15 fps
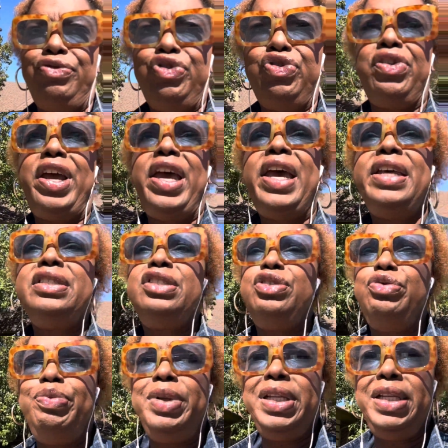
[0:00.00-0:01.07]
trying
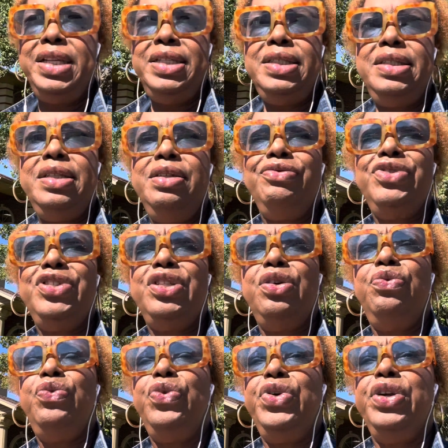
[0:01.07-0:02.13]
to place them
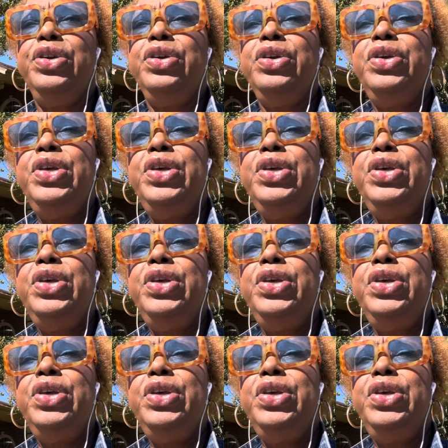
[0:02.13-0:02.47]
somewhere